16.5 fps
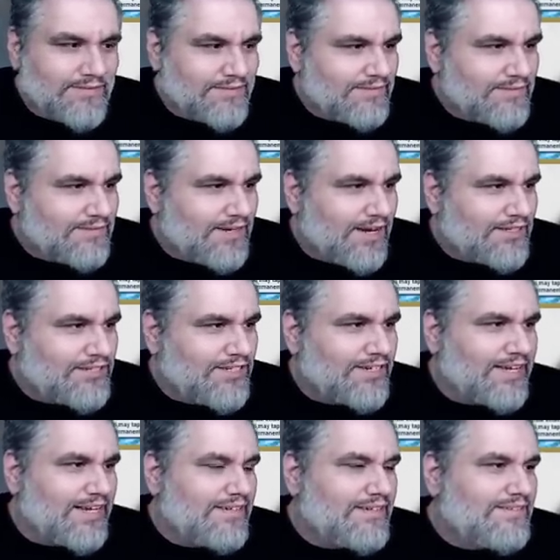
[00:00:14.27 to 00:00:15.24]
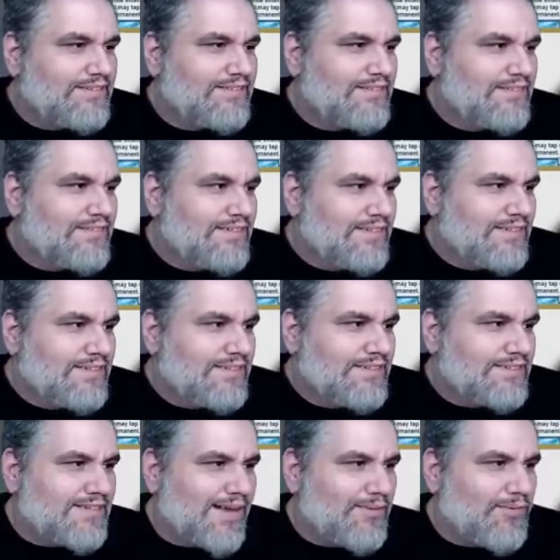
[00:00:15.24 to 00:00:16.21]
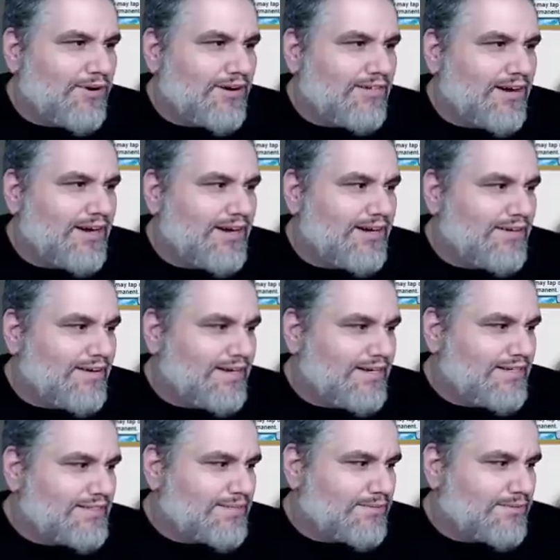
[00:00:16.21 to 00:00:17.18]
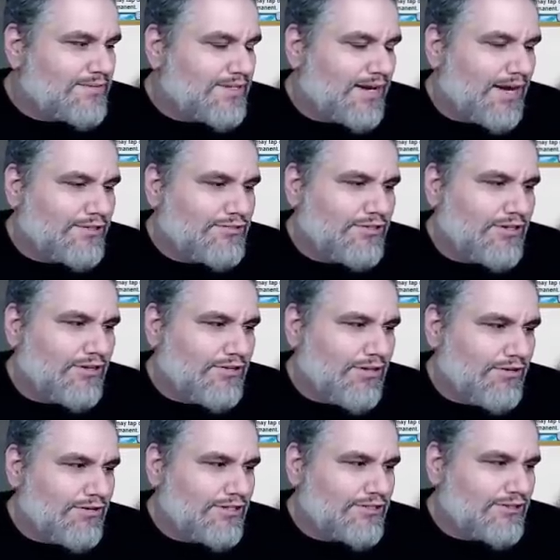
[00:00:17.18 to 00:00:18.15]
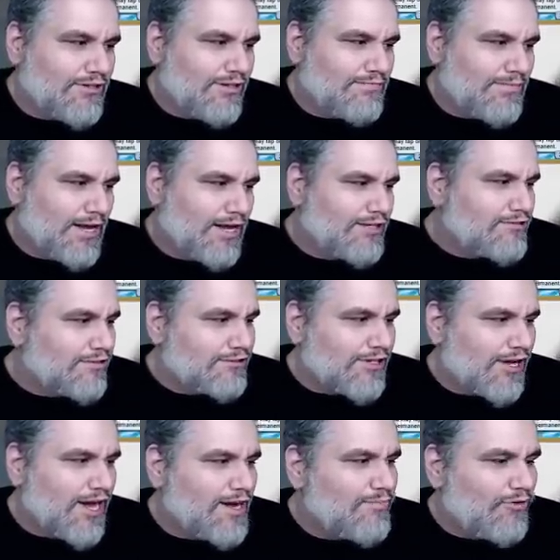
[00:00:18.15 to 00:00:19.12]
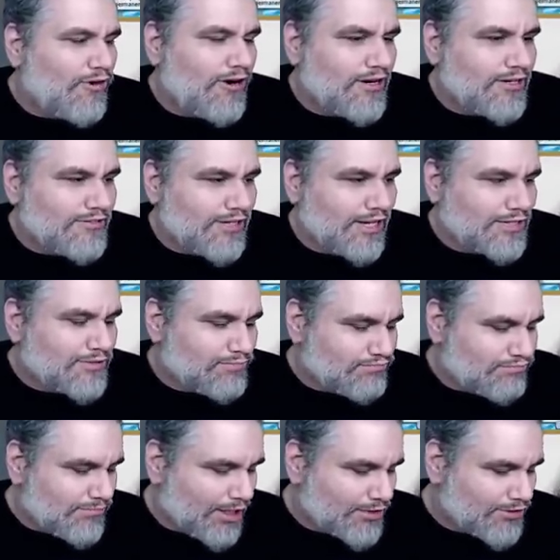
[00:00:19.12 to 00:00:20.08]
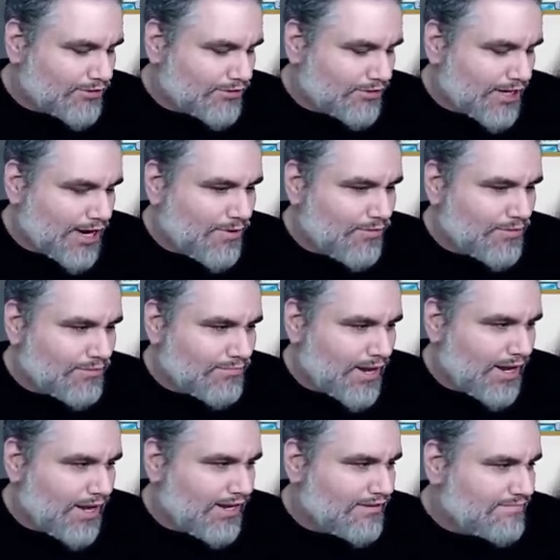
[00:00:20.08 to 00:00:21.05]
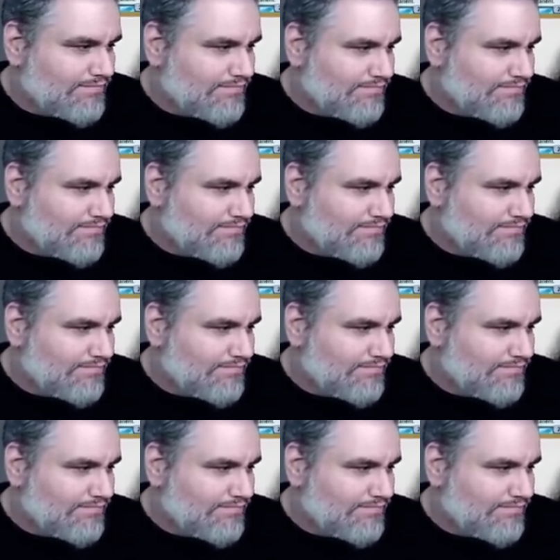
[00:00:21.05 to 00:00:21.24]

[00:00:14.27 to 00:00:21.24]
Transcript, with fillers: even if you don't I took it. combo. Time walk right here. You ready? Someone's like, I took a Lotus, so I passed the time walk, and that's that's okay with me.